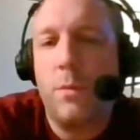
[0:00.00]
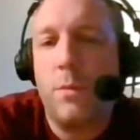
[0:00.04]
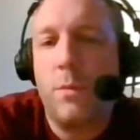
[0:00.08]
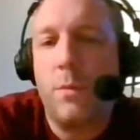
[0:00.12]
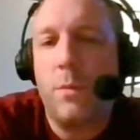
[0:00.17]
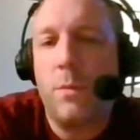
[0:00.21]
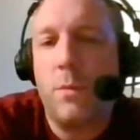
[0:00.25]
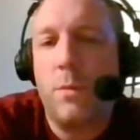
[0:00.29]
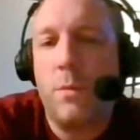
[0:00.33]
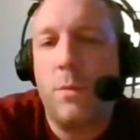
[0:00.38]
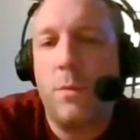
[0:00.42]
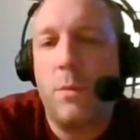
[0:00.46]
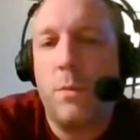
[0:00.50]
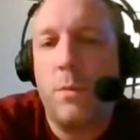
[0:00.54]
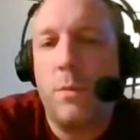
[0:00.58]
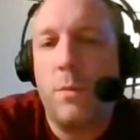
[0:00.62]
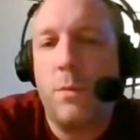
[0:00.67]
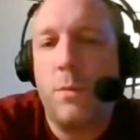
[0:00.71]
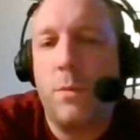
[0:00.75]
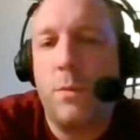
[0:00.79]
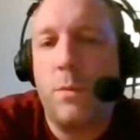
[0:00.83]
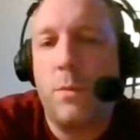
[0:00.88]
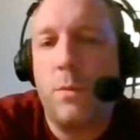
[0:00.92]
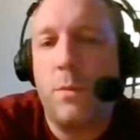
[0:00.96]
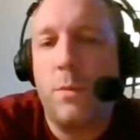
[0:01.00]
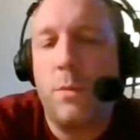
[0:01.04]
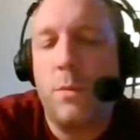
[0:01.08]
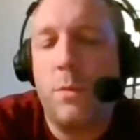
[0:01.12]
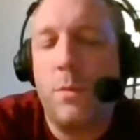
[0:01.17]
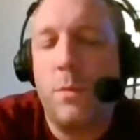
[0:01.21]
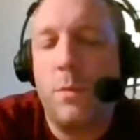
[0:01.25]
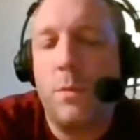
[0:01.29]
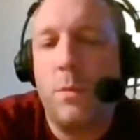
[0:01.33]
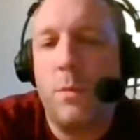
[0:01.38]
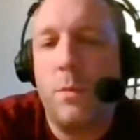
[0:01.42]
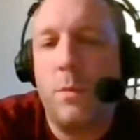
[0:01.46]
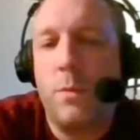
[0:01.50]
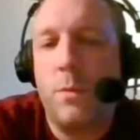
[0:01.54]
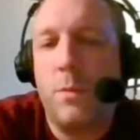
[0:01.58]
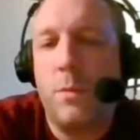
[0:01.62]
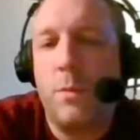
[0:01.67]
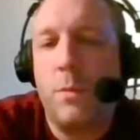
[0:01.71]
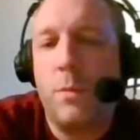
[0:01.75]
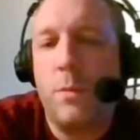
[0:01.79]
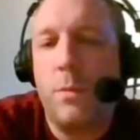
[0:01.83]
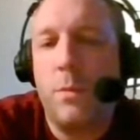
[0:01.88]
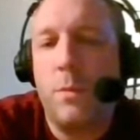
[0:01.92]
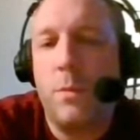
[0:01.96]

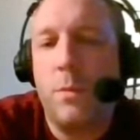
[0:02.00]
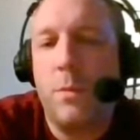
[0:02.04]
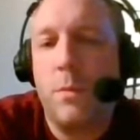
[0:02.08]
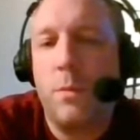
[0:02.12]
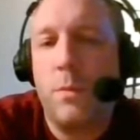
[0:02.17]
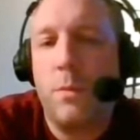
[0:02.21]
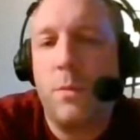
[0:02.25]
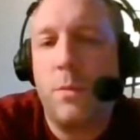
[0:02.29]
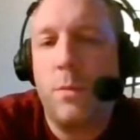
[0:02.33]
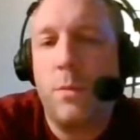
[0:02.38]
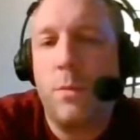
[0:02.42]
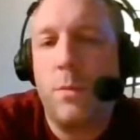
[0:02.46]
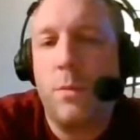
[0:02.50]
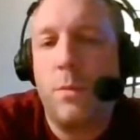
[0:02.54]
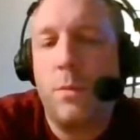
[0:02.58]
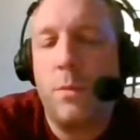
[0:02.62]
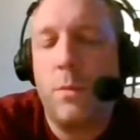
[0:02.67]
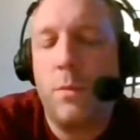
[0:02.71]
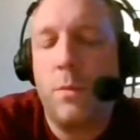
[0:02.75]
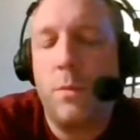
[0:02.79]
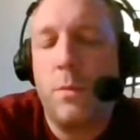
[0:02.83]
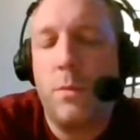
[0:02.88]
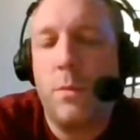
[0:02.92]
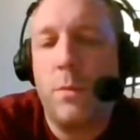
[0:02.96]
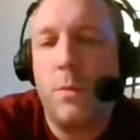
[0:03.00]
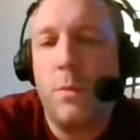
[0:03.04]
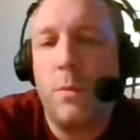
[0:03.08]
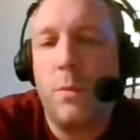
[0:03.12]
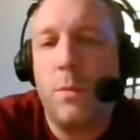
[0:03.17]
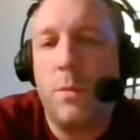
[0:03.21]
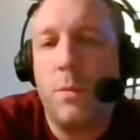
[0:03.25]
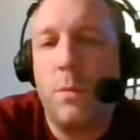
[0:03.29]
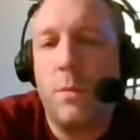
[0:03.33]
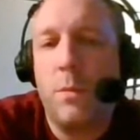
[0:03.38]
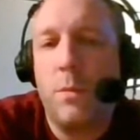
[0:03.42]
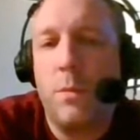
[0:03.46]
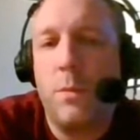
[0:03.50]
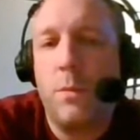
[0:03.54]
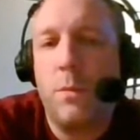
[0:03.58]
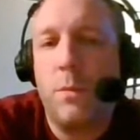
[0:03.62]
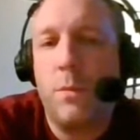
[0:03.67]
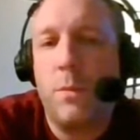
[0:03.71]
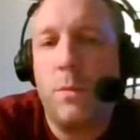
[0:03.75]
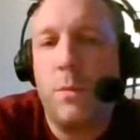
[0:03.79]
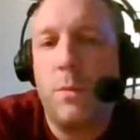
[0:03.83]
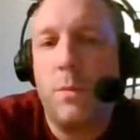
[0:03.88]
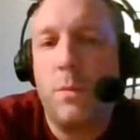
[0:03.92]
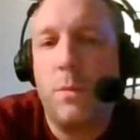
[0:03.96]

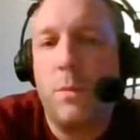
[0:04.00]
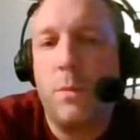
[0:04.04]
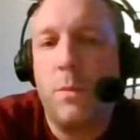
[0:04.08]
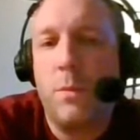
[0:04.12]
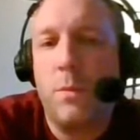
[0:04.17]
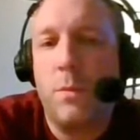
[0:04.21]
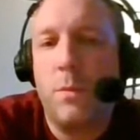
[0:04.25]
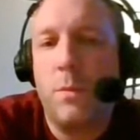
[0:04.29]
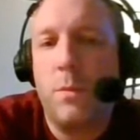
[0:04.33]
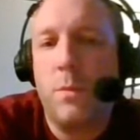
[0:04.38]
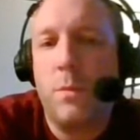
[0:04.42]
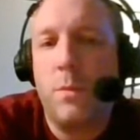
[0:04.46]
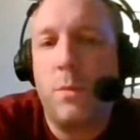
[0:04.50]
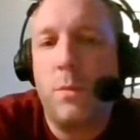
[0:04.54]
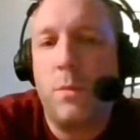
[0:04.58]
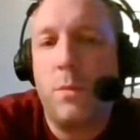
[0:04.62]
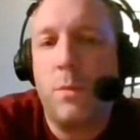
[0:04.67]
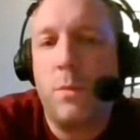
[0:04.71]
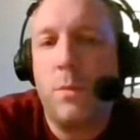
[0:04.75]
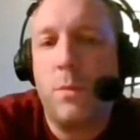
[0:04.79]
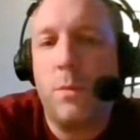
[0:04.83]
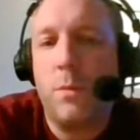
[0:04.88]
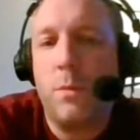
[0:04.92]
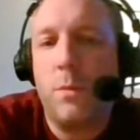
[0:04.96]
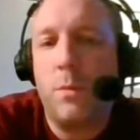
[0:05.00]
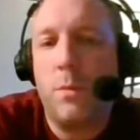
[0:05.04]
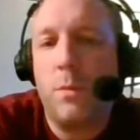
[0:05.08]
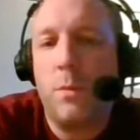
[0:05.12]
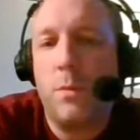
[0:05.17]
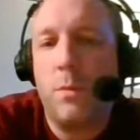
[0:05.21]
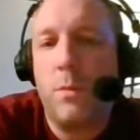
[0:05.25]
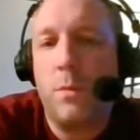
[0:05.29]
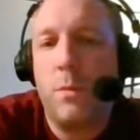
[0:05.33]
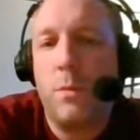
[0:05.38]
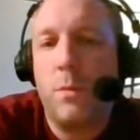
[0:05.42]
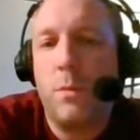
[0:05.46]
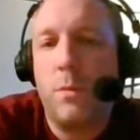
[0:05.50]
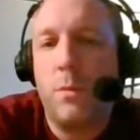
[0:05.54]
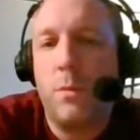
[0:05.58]
(silent)